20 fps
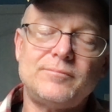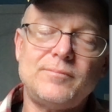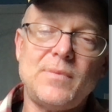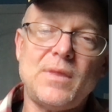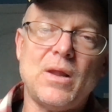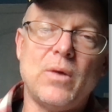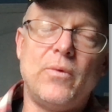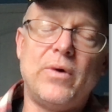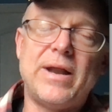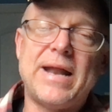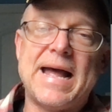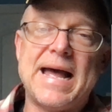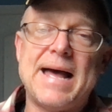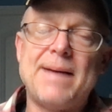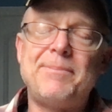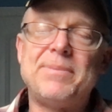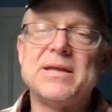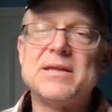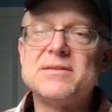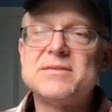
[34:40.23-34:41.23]
what
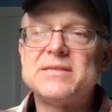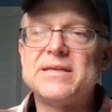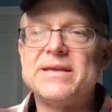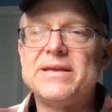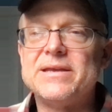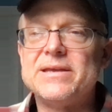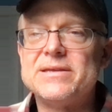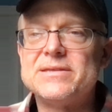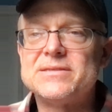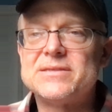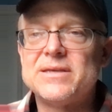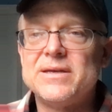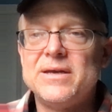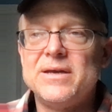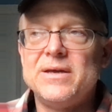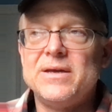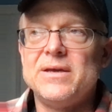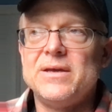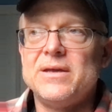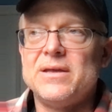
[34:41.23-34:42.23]
happens is
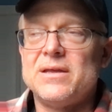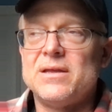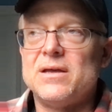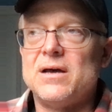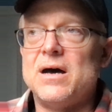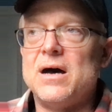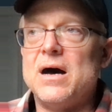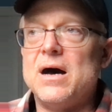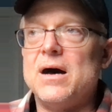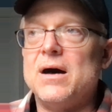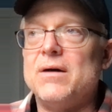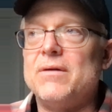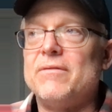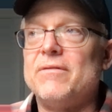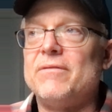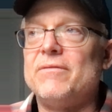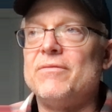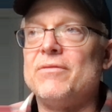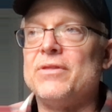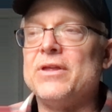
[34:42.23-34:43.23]

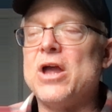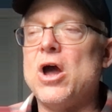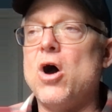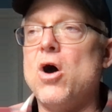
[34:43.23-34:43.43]
the